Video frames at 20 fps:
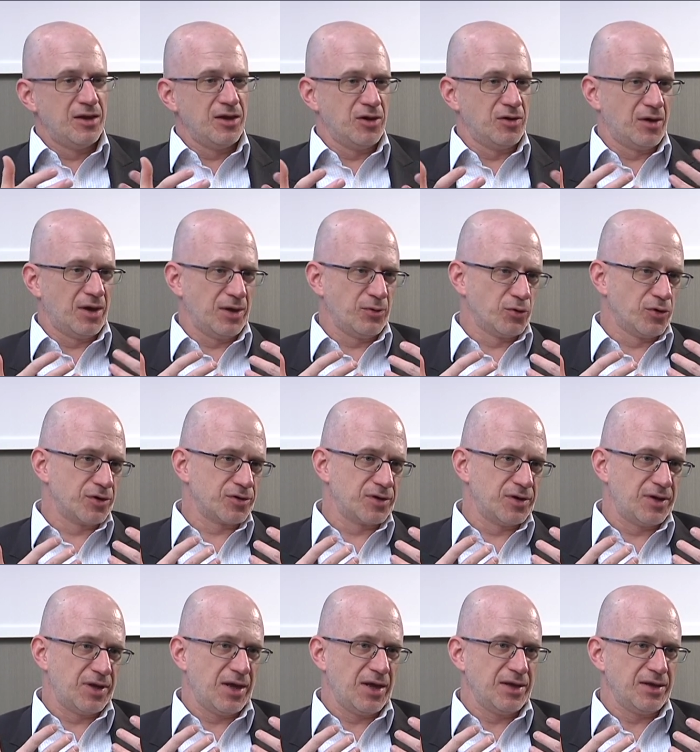you know, I work
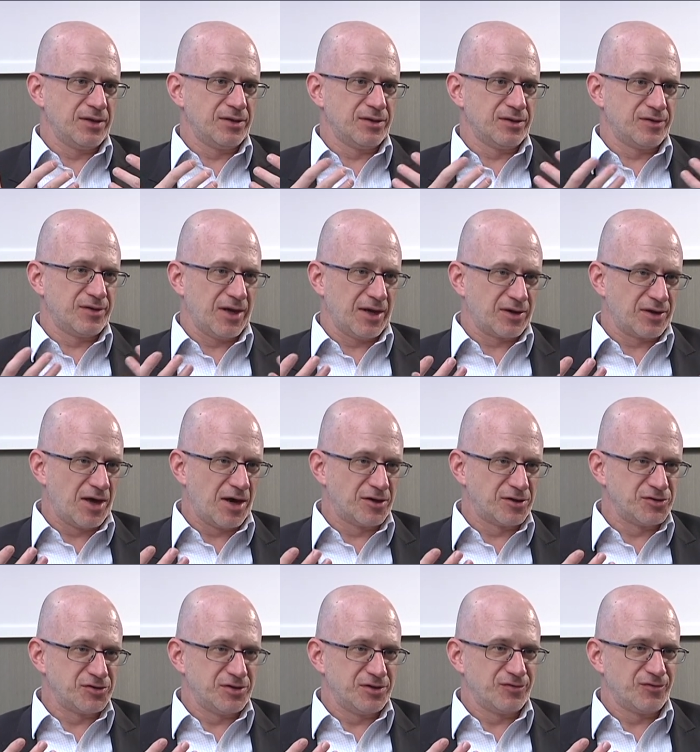today in the
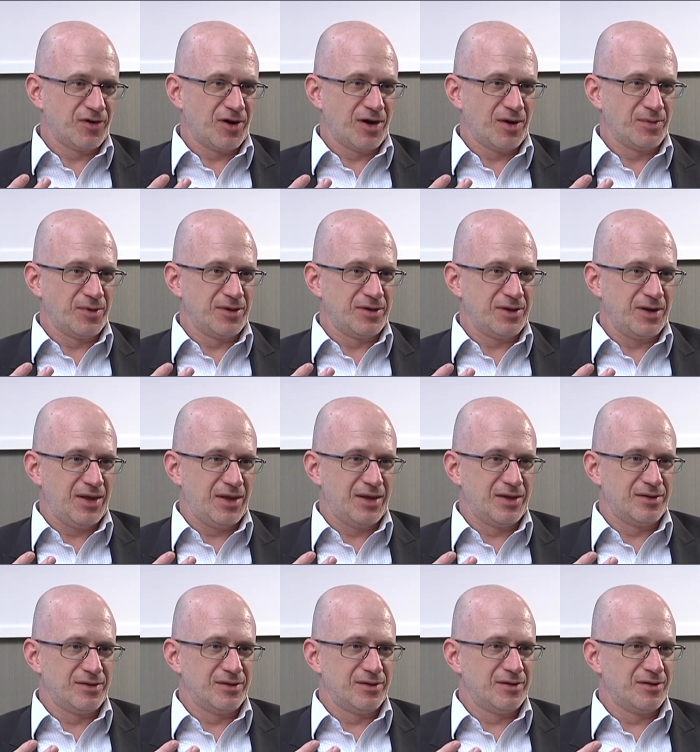technology environment,
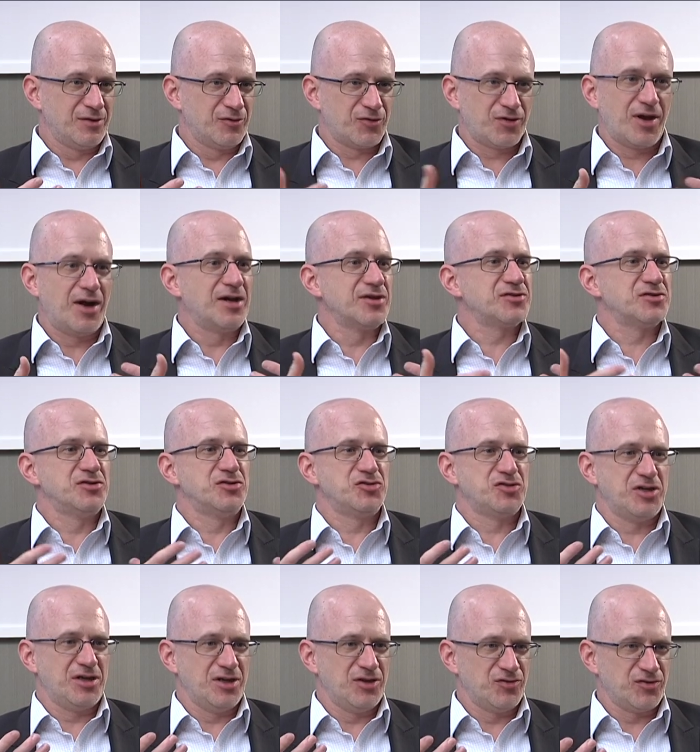and there's constant
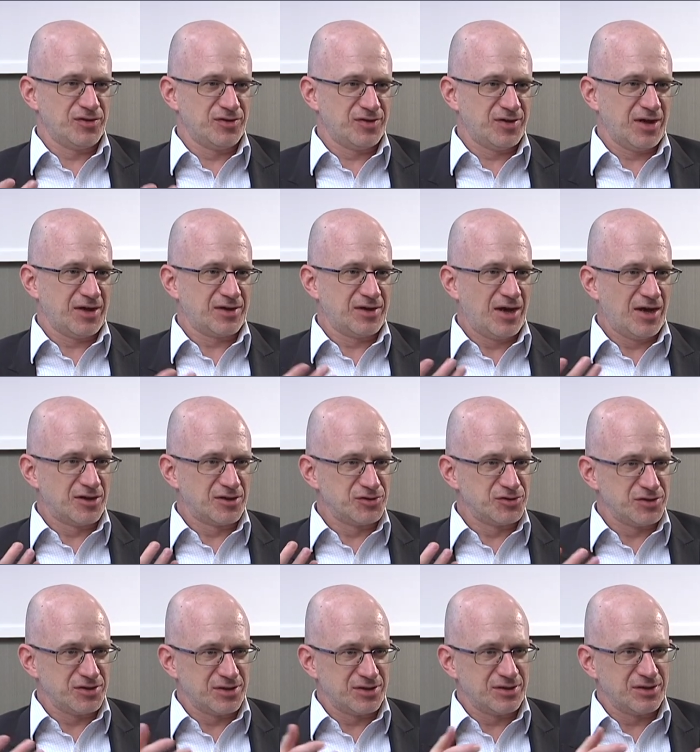change in
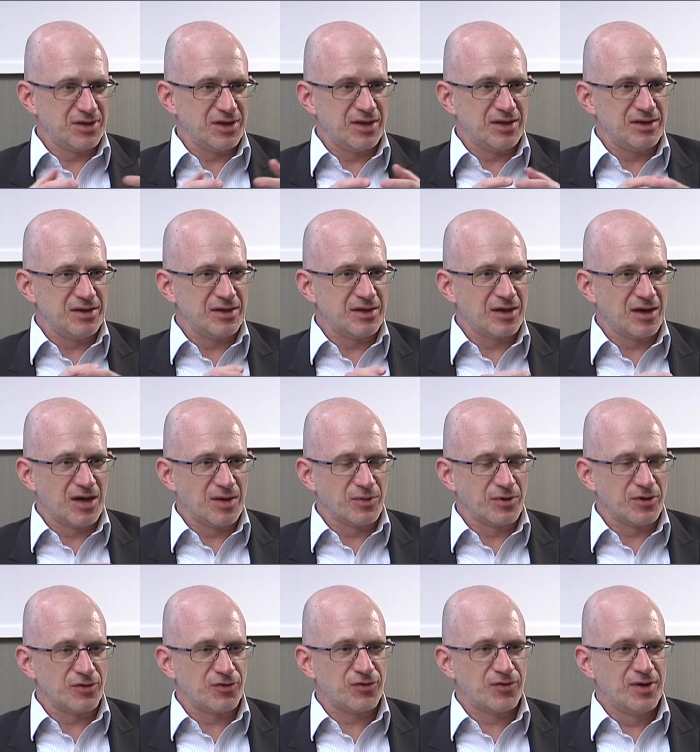technology and, and
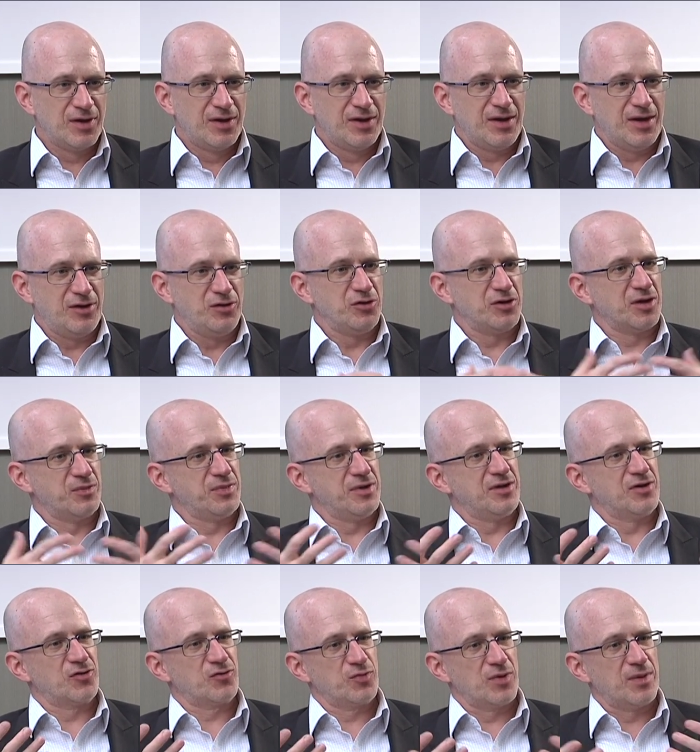e-commerce, and you can be
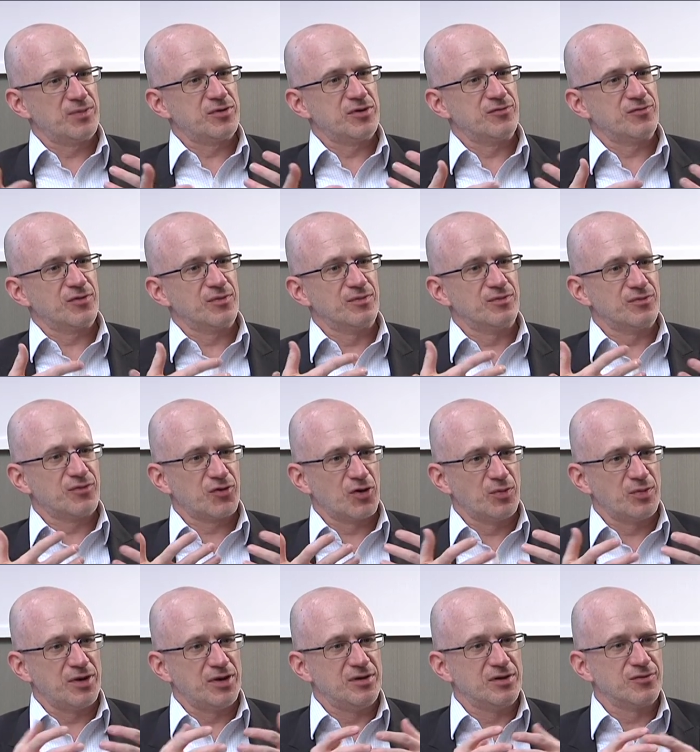disrupted from so
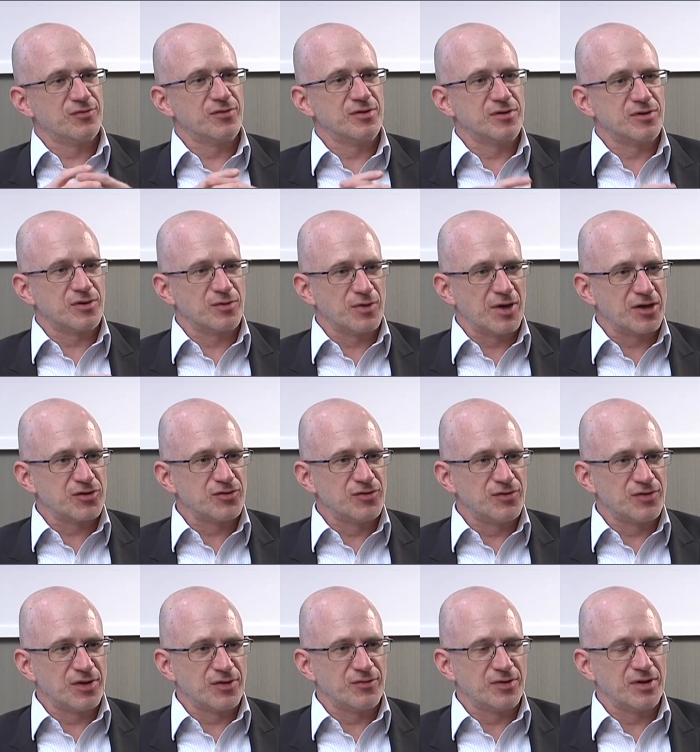many different
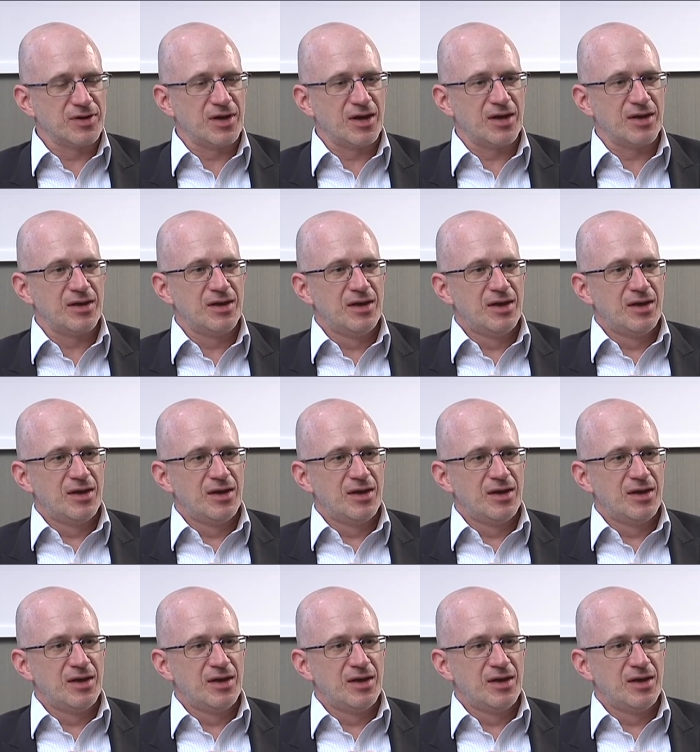directions every day.